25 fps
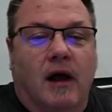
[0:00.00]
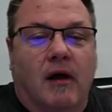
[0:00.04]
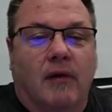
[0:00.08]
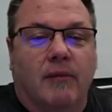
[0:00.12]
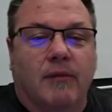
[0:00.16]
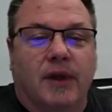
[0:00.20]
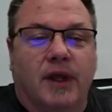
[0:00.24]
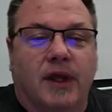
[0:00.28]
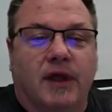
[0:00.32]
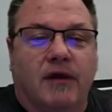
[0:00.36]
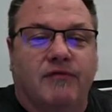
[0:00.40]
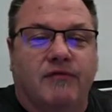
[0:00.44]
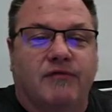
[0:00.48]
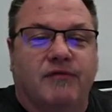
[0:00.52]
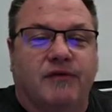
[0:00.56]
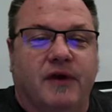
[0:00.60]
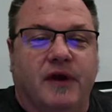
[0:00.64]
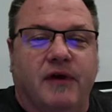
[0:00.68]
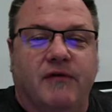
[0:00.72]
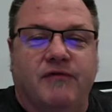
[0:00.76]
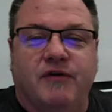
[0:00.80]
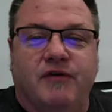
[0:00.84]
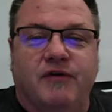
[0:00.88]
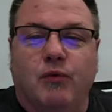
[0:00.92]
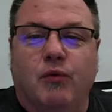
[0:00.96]

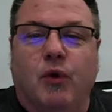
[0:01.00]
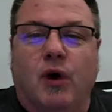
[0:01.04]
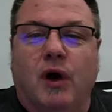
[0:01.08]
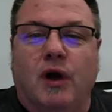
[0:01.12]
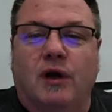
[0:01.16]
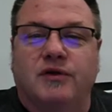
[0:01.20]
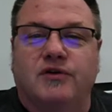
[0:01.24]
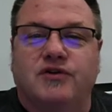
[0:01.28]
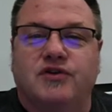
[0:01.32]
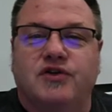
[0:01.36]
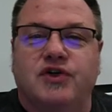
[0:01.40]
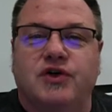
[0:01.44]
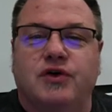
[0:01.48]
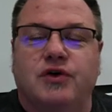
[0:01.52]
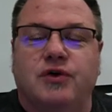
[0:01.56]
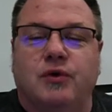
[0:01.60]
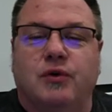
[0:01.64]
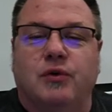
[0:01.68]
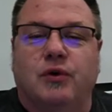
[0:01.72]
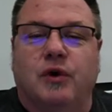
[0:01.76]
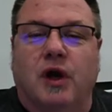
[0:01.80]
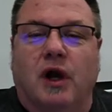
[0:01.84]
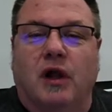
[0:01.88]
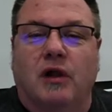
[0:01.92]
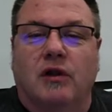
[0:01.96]
If you want to
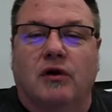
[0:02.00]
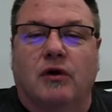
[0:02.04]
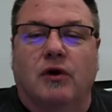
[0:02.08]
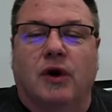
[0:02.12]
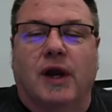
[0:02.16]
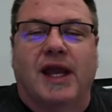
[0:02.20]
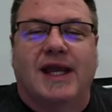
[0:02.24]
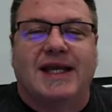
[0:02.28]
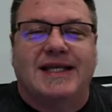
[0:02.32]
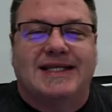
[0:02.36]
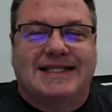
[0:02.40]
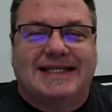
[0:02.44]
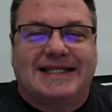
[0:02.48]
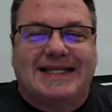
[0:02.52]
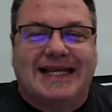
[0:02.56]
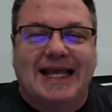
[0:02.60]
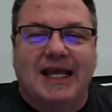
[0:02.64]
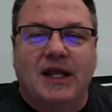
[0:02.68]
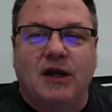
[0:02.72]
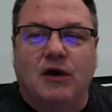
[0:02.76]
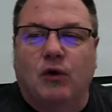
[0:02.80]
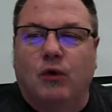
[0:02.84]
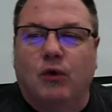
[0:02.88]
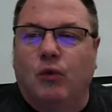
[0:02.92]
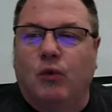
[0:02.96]
color a
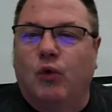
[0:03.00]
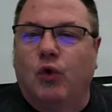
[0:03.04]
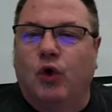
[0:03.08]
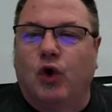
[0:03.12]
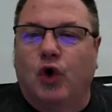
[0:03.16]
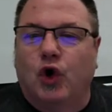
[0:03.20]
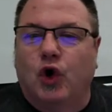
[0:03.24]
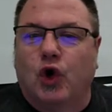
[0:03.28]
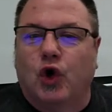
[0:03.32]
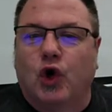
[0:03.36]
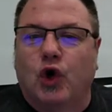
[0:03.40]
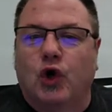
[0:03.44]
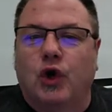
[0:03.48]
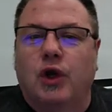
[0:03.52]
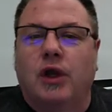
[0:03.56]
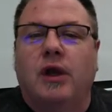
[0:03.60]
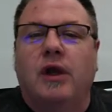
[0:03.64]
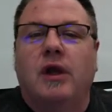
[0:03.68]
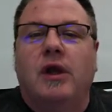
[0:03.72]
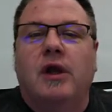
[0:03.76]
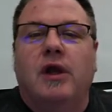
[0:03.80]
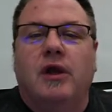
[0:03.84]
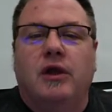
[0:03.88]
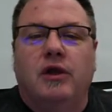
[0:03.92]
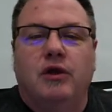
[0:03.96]
single word,
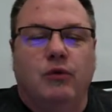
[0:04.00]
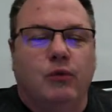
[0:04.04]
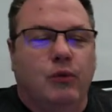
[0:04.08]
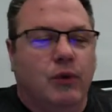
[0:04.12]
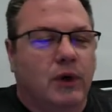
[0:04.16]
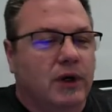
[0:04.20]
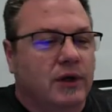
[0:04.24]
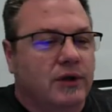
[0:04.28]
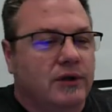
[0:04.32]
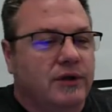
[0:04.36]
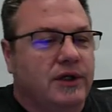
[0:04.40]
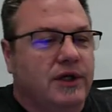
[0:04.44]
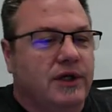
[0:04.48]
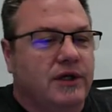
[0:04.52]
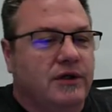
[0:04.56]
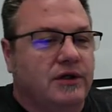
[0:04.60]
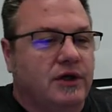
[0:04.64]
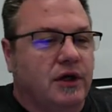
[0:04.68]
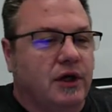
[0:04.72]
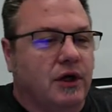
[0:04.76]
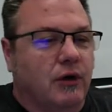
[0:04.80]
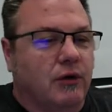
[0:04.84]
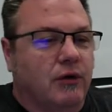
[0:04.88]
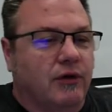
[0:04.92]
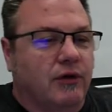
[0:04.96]
you will need to
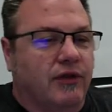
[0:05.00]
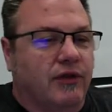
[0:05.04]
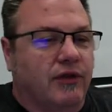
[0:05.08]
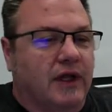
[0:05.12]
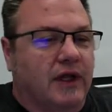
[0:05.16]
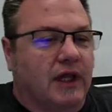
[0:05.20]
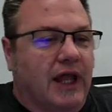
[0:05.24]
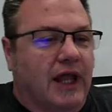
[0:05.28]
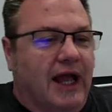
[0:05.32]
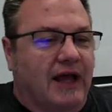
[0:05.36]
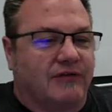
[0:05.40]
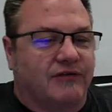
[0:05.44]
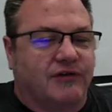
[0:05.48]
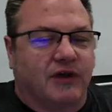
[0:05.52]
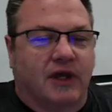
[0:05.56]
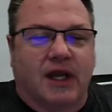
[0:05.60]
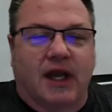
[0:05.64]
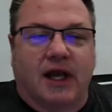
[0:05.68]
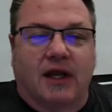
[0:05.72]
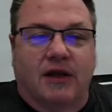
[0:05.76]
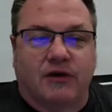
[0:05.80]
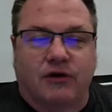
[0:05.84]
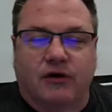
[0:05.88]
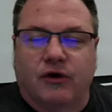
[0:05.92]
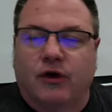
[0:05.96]
go to the classic
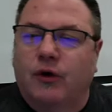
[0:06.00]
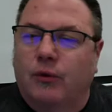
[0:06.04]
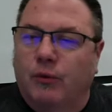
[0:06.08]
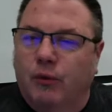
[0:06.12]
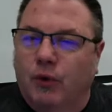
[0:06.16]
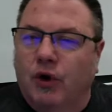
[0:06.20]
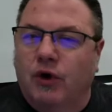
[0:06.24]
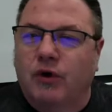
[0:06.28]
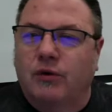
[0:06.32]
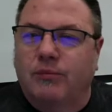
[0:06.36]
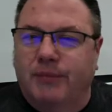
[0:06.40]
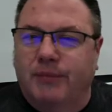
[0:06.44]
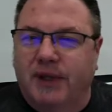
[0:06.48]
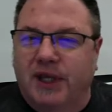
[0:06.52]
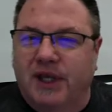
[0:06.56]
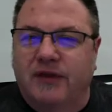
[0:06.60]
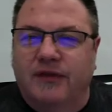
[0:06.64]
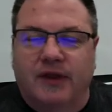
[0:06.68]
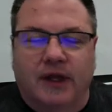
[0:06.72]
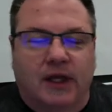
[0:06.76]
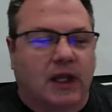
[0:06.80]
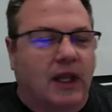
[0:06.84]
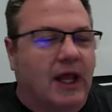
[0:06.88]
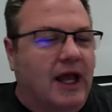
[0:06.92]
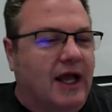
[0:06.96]
editor. We'll be in
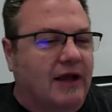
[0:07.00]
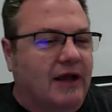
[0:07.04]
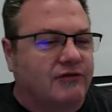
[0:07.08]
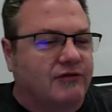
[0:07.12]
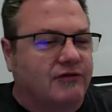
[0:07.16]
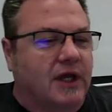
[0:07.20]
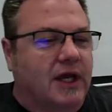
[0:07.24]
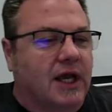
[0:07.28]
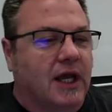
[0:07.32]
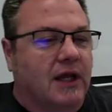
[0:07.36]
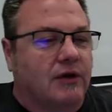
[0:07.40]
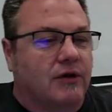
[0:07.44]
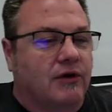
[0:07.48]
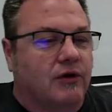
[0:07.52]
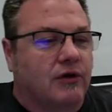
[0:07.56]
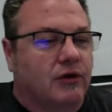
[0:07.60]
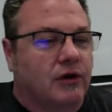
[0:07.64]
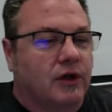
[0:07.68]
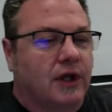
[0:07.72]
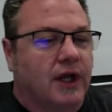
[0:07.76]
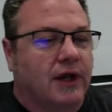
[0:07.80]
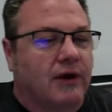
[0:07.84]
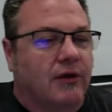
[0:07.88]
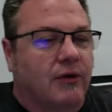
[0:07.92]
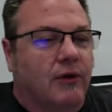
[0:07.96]
the classic editor
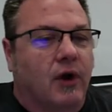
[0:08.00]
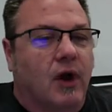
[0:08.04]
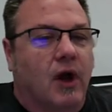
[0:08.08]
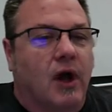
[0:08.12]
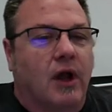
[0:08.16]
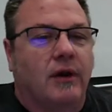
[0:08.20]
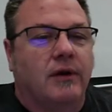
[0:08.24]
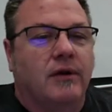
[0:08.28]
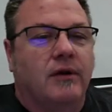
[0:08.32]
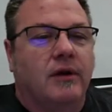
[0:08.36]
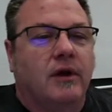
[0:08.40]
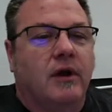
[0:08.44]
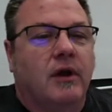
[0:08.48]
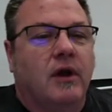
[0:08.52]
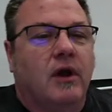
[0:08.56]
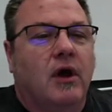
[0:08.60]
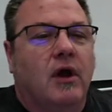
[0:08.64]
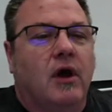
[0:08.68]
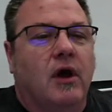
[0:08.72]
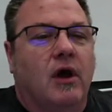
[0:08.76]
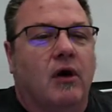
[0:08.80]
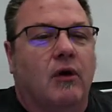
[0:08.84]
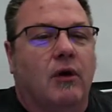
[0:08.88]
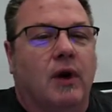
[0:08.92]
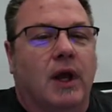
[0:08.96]
later on.
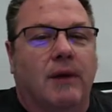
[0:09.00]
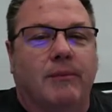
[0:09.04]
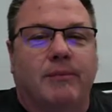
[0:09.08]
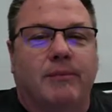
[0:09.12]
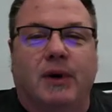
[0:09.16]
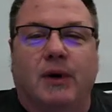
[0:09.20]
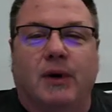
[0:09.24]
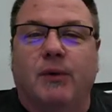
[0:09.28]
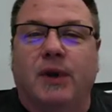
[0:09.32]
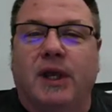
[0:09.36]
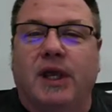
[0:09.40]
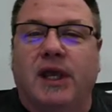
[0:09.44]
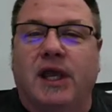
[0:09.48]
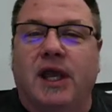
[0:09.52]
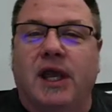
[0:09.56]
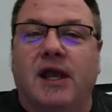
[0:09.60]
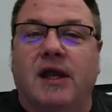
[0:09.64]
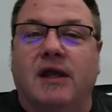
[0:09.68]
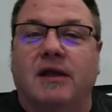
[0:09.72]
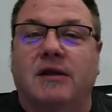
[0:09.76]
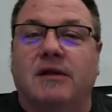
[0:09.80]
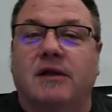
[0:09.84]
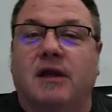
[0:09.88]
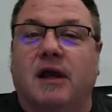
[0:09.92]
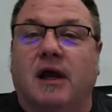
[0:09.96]
All right, but we
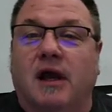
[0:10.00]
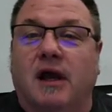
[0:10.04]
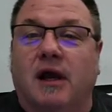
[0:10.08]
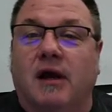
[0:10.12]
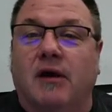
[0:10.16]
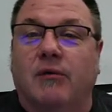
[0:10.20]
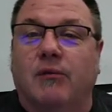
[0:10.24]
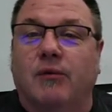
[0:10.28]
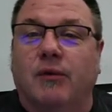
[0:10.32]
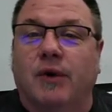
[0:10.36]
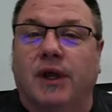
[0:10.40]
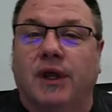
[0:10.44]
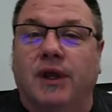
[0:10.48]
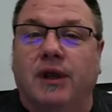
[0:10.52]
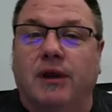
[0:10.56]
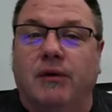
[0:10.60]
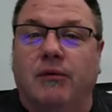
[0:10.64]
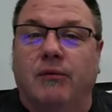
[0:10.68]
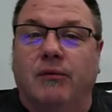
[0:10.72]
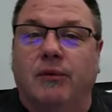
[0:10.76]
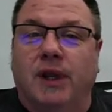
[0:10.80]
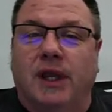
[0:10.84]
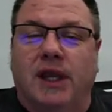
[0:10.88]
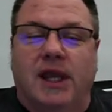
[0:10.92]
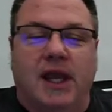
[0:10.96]
can
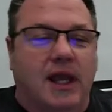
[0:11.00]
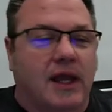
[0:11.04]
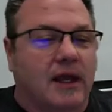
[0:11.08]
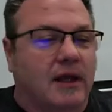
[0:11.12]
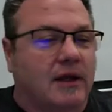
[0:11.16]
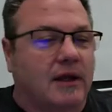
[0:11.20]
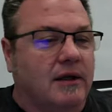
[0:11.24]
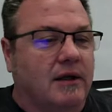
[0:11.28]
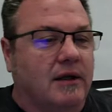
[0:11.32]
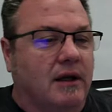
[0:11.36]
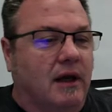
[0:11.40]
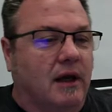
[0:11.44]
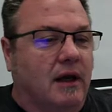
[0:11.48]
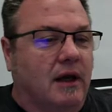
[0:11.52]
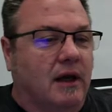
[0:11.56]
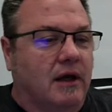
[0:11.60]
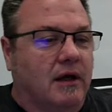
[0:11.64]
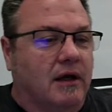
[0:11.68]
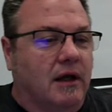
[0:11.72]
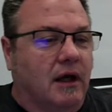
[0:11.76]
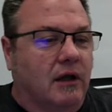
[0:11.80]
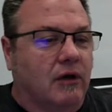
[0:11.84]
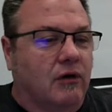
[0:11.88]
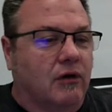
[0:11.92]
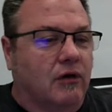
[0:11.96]

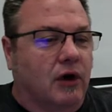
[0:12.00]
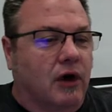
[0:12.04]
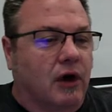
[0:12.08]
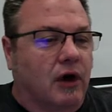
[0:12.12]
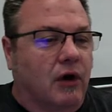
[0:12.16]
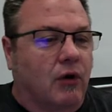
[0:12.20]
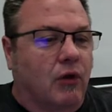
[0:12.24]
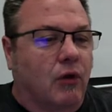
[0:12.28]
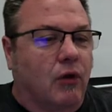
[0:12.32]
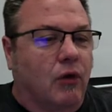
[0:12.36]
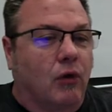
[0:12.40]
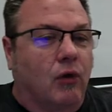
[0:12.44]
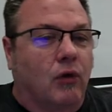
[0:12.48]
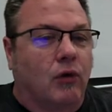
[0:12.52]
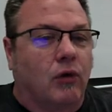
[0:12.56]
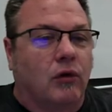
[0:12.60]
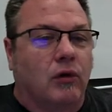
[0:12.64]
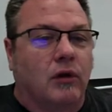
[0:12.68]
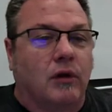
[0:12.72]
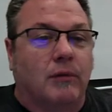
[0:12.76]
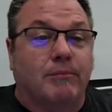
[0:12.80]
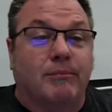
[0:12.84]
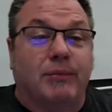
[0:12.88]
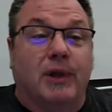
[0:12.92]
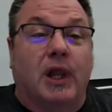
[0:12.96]
color a
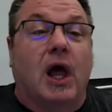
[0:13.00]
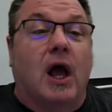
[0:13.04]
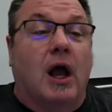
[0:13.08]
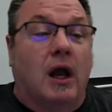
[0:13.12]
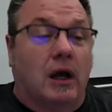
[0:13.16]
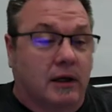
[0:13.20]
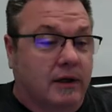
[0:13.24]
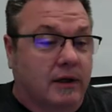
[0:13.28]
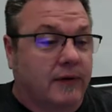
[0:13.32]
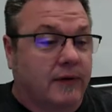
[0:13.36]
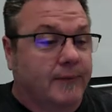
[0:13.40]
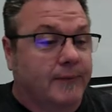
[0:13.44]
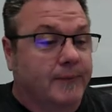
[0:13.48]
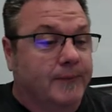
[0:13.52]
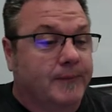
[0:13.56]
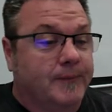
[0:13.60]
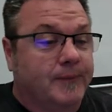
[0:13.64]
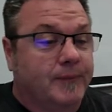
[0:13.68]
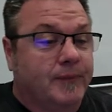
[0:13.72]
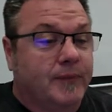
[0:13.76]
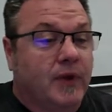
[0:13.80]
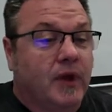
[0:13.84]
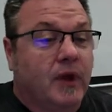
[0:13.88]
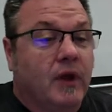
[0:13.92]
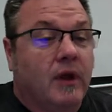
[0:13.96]
whole block
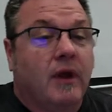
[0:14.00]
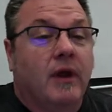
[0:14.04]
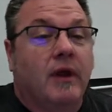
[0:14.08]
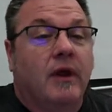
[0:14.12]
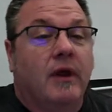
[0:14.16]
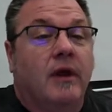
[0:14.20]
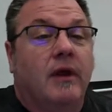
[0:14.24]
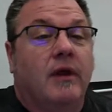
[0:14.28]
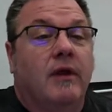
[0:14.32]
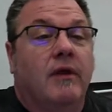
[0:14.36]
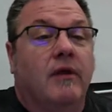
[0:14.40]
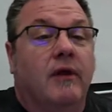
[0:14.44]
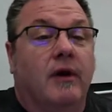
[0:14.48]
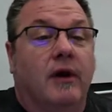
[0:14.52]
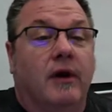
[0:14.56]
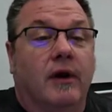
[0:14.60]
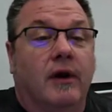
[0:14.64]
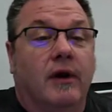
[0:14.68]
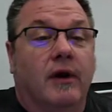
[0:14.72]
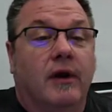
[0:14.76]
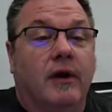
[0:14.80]
there.